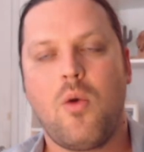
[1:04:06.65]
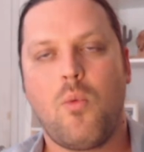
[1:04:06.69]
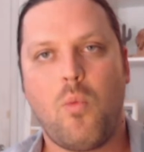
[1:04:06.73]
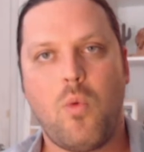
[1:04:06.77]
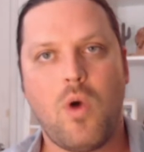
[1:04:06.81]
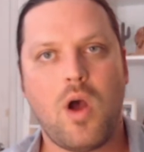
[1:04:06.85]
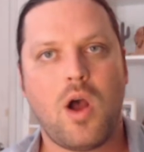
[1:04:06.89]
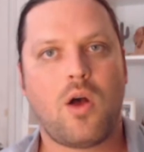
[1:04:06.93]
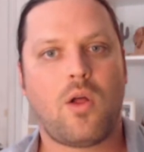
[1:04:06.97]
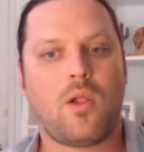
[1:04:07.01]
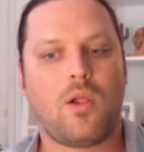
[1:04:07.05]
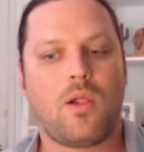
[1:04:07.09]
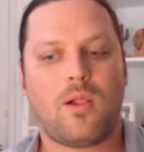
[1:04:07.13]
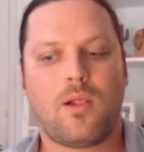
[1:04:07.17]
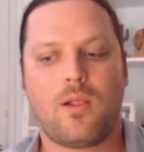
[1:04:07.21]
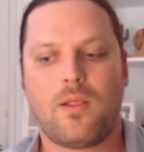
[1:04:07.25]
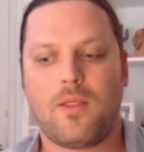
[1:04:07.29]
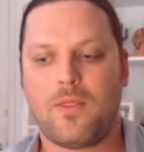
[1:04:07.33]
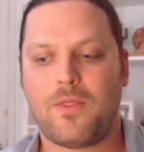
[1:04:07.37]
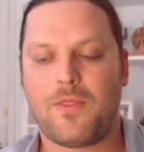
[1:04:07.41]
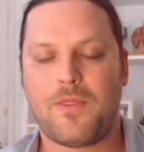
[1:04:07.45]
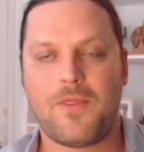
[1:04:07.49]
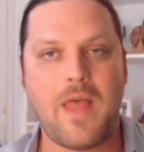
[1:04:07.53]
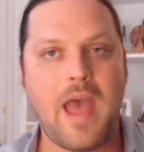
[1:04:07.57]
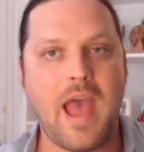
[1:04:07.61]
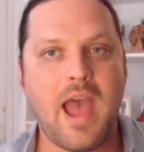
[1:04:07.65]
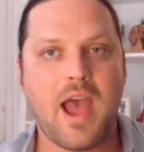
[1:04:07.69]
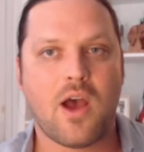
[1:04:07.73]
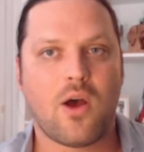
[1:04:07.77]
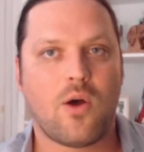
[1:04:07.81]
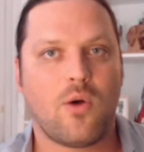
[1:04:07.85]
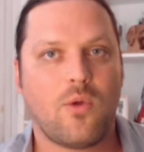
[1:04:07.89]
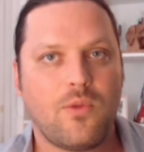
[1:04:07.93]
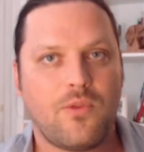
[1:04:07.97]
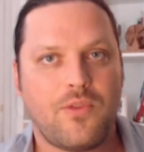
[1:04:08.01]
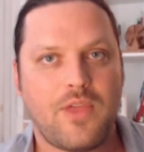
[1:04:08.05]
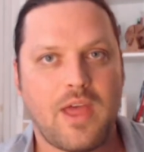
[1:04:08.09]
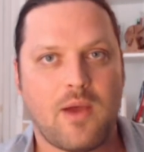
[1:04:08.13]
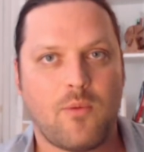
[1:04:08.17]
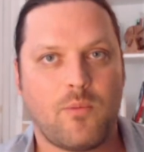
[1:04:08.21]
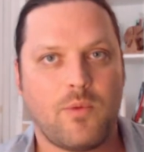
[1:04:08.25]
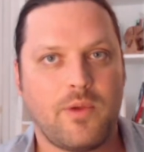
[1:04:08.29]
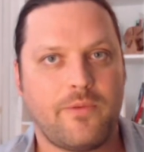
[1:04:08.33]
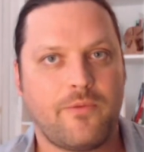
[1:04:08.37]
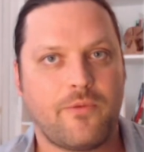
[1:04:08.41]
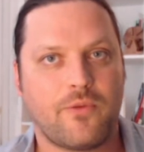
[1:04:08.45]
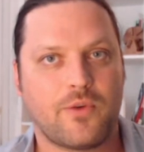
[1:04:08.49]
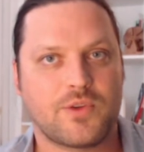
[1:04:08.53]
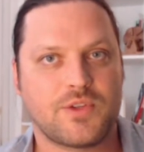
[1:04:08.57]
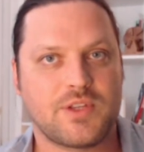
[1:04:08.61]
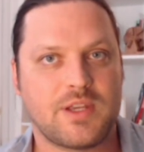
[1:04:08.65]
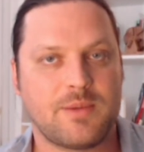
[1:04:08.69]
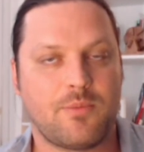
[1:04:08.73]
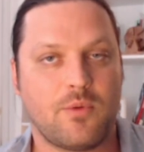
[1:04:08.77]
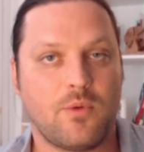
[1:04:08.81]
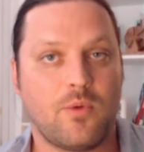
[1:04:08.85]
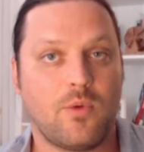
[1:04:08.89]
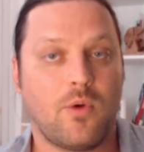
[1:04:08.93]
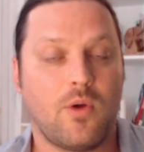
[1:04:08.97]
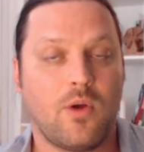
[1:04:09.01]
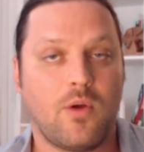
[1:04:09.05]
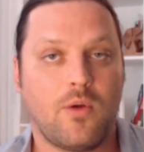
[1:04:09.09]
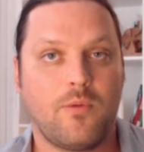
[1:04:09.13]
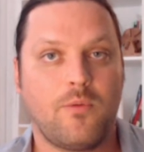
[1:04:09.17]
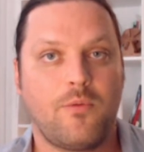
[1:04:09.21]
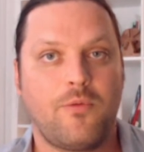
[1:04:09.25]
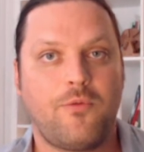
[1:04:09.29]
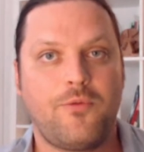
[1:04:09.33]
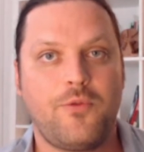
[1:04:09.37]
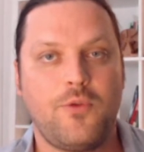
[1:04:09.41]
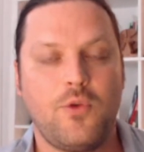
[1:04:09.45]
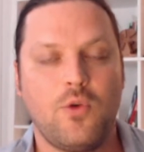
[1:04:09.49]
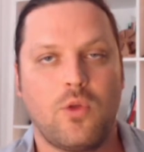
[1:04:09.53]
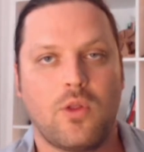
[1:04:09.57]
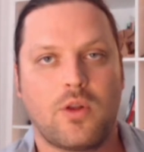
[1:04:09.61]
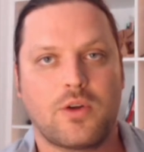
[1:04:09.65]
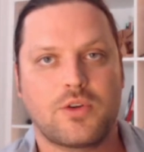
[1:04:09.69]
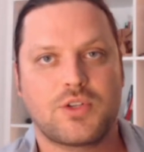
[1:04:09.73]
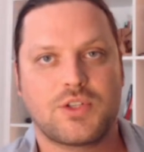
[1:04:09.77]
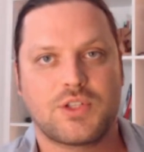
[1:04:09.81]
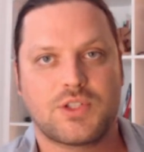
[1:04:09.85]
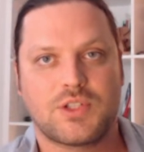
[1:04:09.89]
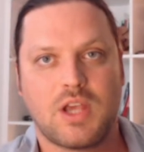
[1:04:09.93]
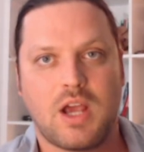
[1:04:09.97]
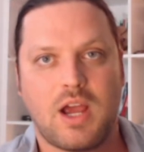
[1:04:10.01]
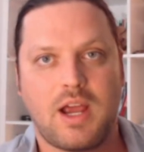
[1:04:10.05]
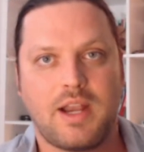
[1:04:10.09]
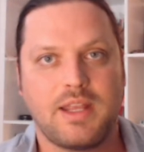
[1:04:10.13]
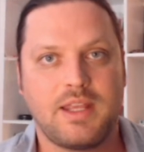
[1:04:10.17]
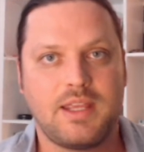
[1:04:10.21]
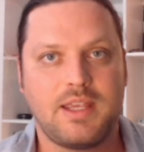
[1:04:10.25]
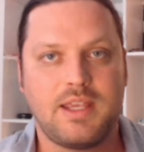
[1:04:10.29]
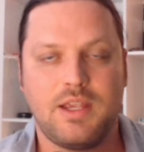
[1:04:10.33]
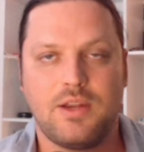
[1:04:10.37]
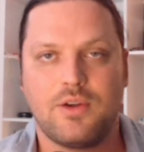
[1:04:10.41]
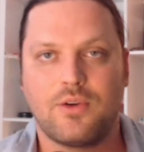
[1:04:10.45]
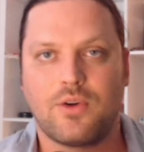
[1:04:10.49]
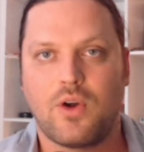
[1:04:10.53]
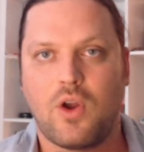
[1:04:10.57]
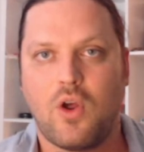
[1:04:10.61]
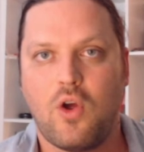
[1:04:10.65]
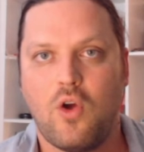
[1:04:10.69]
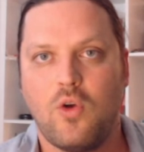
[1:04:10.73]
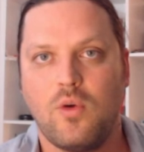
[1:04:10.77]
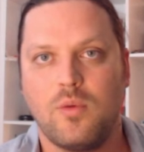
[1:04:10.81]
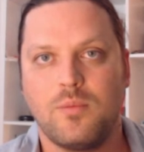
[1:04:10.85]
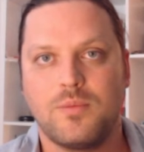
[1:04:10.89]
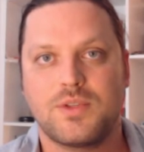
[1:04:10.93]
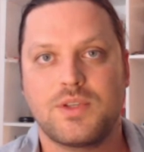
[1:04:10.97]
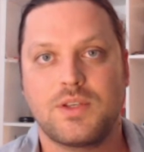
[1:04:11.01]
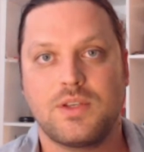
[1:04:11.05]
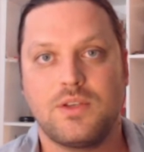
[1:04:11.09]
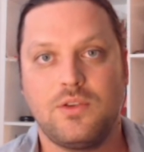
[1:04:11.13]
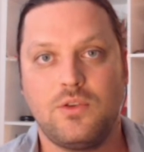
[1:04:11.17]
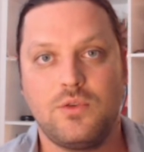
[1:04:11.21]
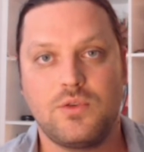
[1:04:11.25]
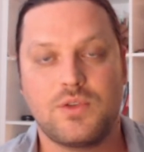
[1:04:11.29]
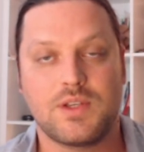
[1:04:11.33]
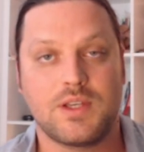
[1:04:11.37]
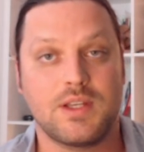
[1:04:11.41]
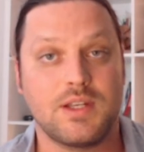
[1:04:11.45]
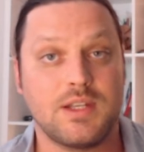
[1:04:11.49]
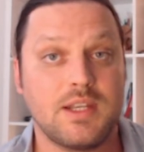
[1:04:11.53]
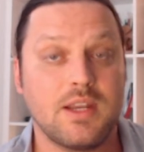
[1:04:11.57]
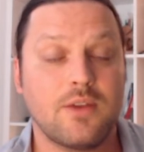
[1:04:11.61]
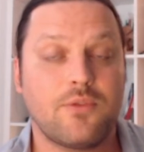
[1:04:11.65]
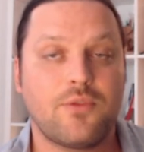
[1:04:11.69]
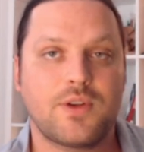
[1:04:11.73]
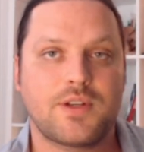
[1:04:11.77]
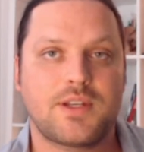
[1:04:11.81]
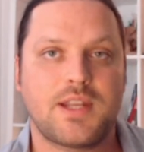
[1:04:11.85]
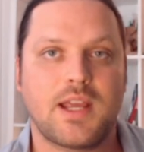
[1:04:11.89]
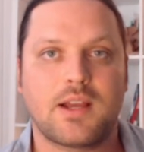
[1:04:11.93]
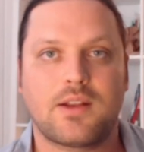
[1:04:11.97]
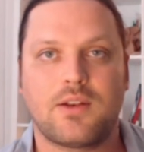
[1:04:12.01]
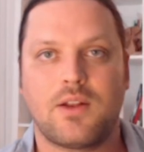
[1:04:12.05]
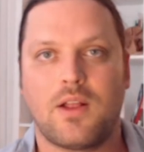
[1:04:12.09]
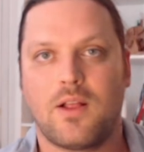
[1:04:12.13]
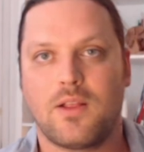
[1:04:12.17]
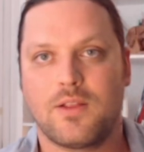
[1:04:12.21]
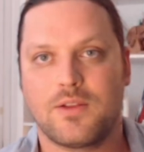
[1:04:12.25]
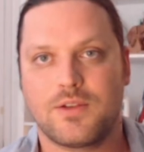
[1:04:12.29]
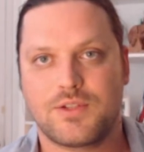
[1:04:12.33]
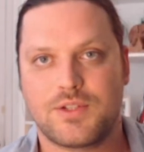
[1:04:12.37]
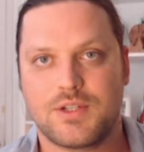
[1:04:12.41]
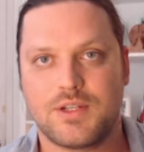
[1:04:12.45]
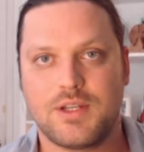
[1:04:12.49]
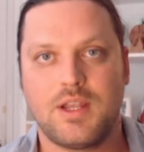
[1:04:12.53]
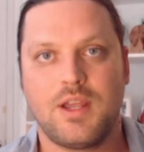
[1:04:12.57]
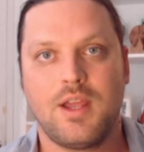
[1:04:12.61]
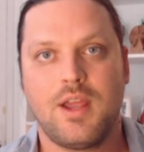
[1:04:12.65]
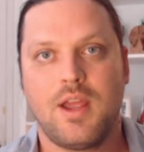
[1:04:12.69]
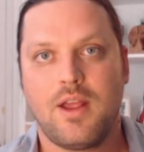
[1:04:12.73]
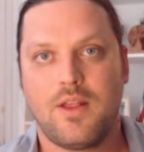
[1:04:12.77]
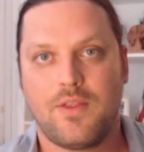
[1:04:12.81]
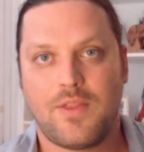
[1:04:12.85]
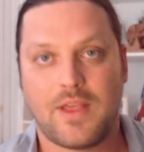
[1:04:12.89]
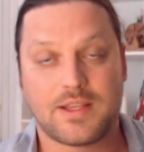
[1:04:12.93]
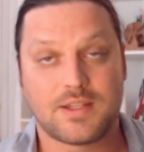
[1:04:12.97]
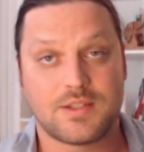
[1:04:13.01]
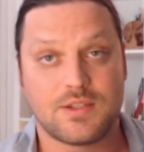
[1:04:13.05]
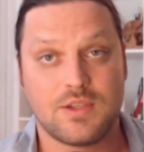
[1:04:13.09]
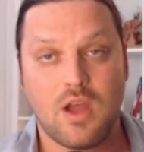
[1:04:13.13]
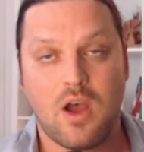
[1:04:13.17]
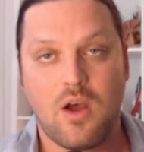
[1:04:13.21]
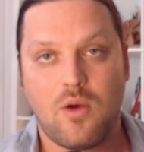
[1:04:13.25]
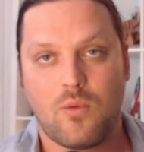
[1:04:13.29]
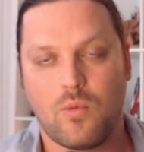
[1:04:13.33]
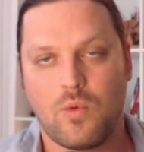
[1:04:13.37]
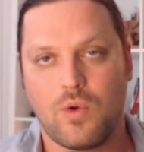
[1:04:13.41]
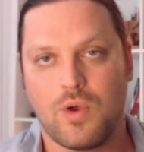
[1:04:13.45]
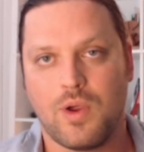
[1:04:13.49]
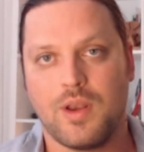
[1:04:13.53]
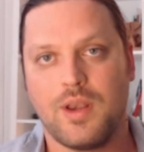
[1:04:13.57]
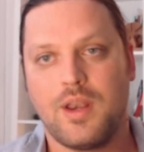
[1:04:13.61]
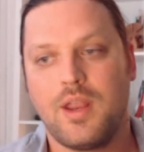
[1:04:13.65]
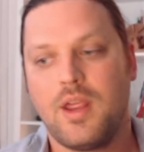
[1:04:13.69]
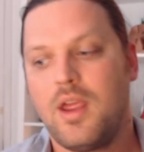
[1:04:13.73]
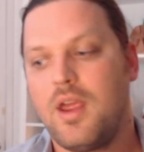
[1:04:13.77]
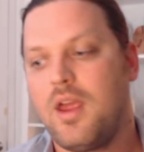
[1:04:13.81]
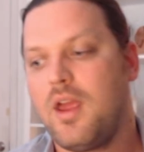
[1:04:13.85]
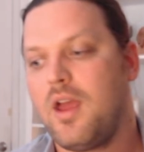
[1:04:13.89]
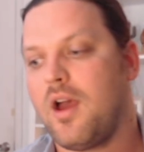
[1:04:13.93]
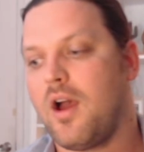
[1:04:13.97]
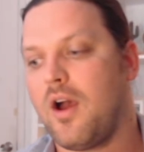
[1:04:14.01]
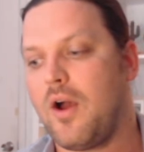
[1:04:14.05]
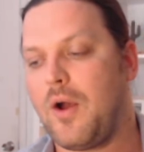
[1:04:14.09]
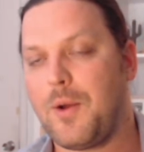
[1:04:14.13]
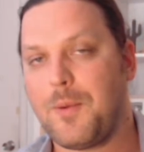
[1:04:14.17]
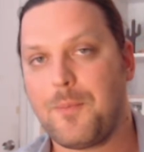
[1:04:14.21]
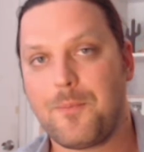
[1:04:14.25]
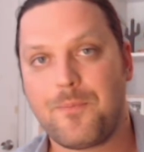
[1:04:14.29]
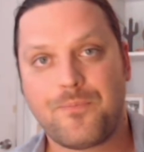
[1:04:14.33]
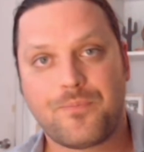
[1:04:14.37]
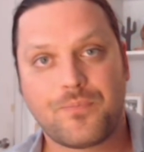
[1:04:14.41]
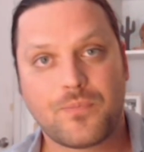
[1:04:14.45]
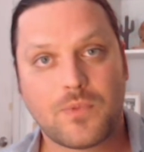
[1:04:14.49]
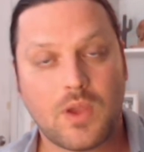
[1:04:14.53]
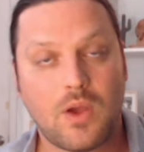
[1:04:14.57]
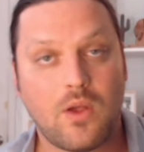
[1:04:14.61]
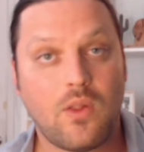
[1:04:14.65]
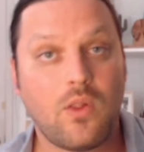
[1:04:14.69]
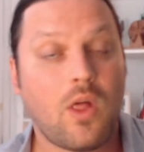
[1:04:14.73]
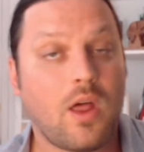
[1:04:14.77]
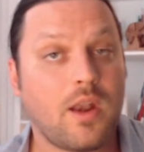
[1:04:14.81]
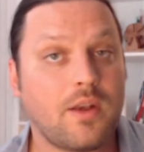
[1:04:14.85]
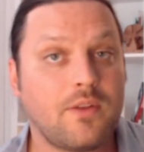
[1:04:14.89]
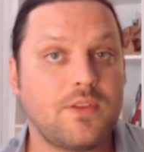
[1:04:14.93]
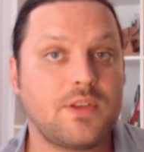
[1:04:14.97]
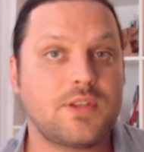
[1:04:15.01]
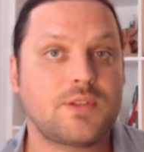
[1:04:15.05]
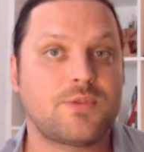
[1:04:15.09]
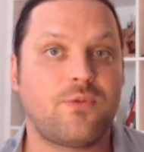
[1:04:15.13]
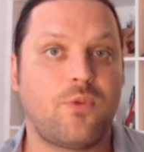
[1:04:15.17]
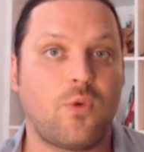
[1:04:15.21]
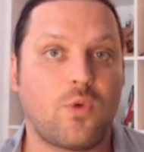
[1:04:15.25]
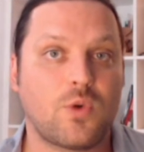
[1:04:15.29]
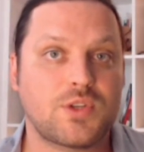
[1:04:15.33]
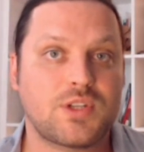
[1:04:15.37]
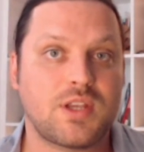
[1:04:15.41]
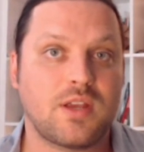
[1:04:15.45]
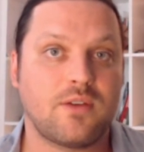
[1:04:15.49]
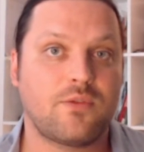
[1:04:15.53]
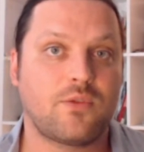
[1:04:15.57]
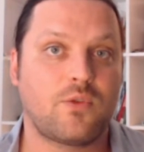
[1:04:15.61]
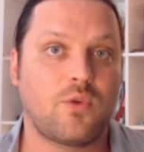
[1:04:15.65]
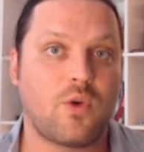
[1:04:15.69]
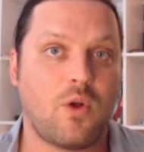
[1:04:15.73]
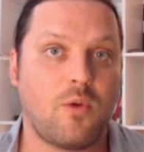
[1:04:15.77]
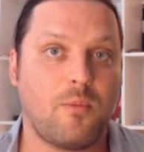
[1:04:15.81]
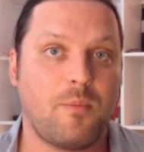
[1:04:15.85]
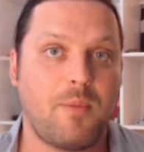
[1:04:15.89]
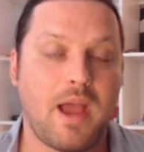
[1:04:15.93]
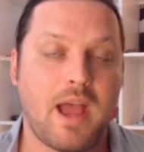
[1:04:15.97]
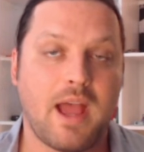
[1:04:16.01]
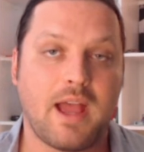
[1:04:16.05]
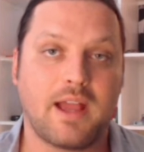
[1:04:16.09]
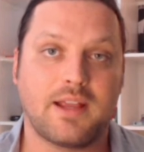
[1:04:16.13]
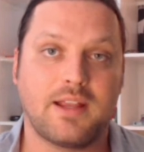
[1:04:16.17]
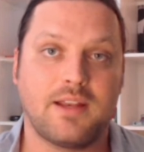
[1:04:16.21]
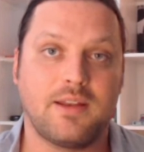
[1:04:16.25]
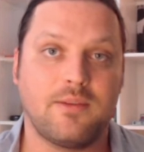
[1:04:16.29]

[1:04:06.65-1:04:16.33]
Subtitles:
well, now that we, for example, fuel our society, heat our homes using a different technology that's not wood, a lot of these forests have grown back.